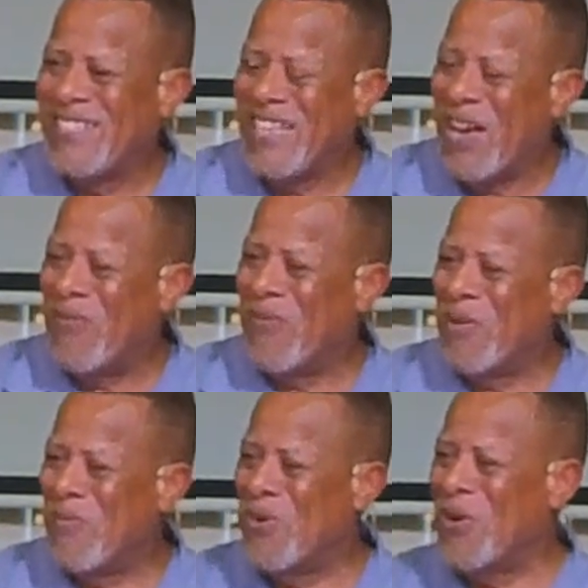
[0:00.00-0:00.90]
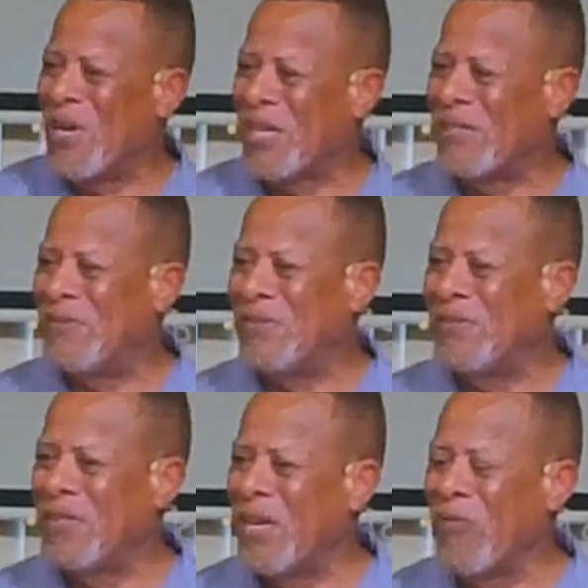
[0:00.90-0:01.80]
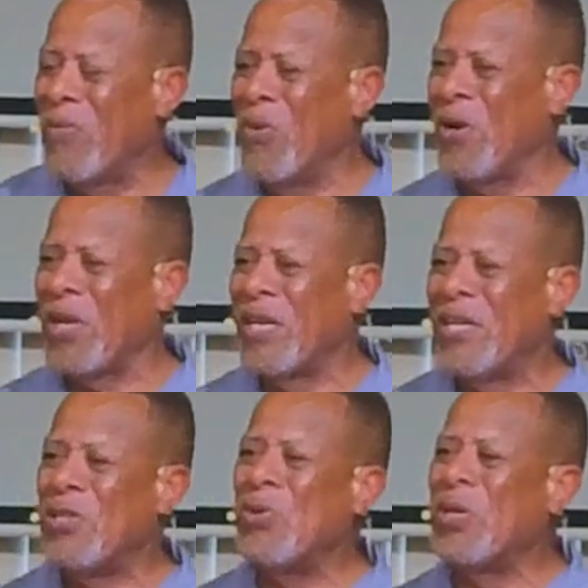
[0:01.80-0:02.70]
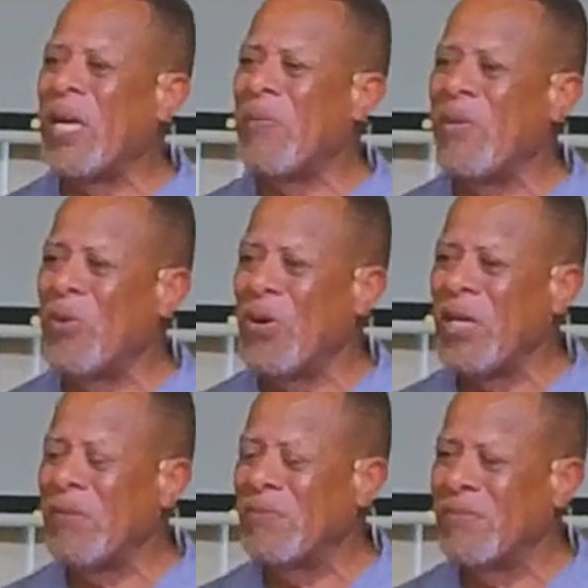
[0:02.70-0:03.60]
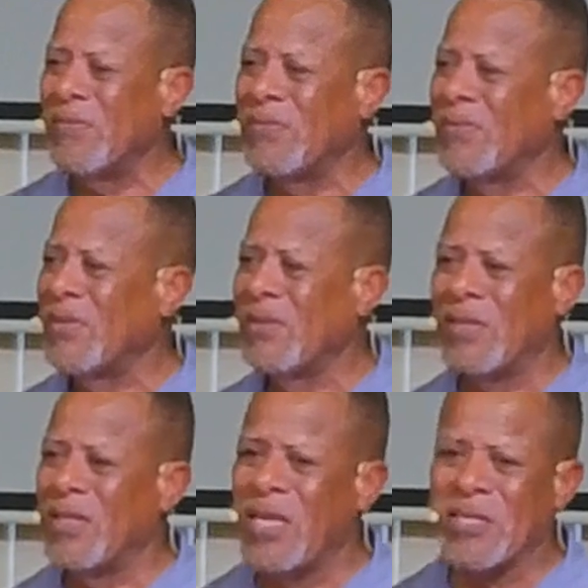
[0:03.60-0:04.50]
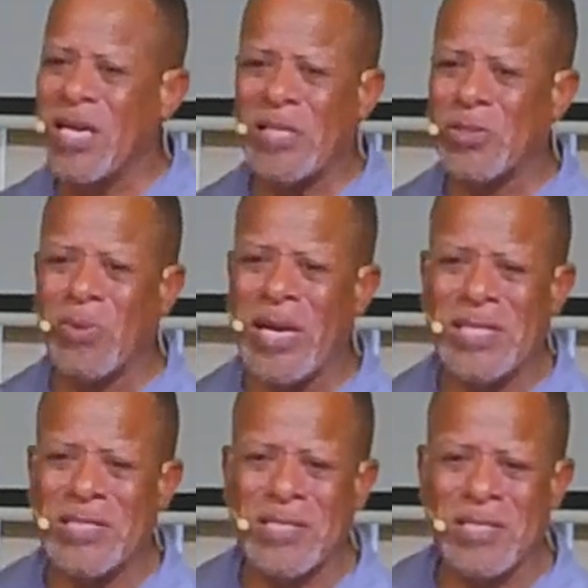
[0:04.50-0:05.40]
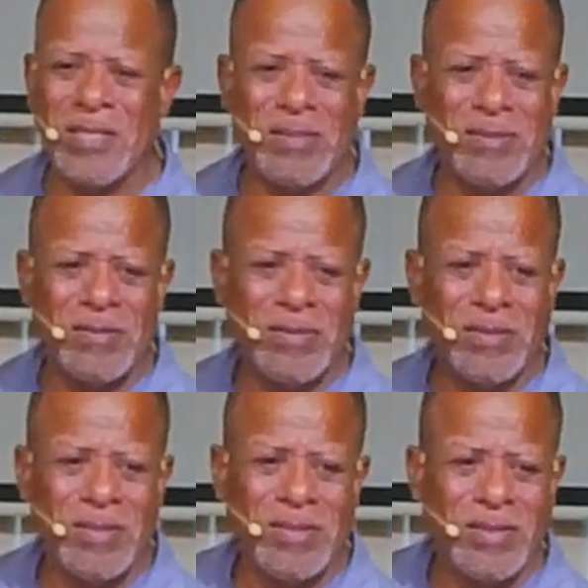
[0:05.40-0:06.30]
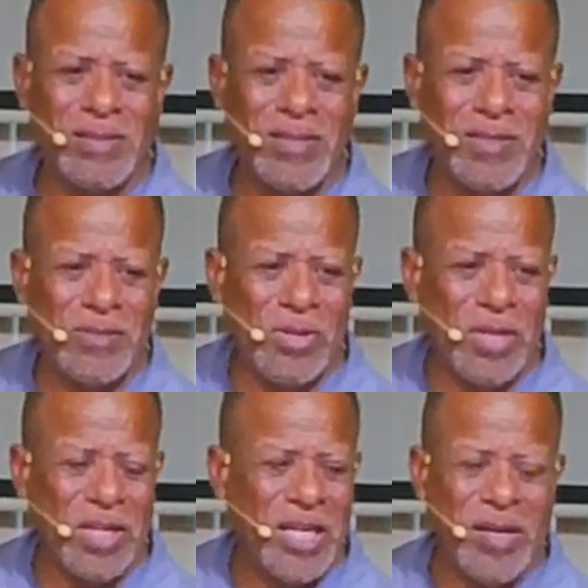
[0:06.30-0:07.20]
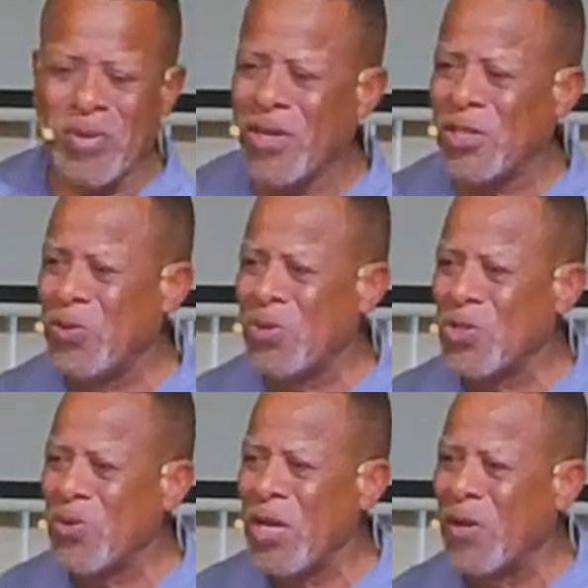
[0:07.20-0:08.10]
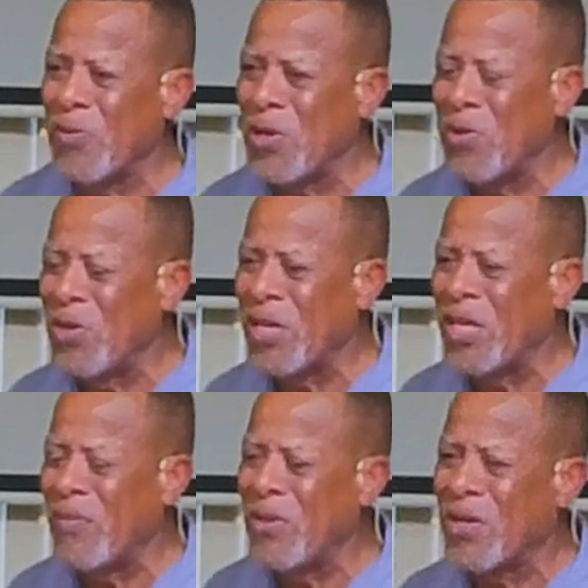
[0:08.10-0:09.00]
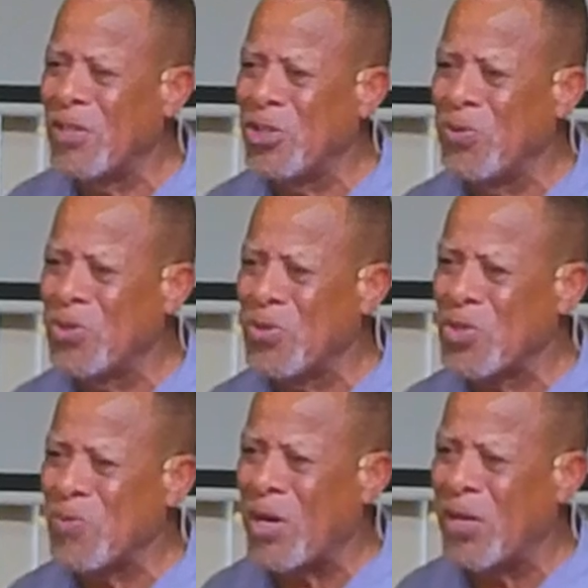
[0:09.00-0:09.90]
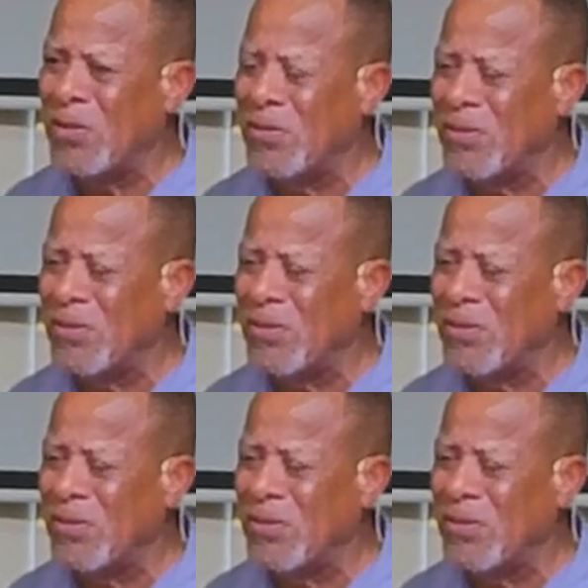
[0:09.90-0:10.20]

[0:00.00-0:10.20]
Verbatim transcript: Every morning. Every morning. You get up in the morning, that's God's grace. You didn't get up because you were so healthy. You didn't get up because you were so smart.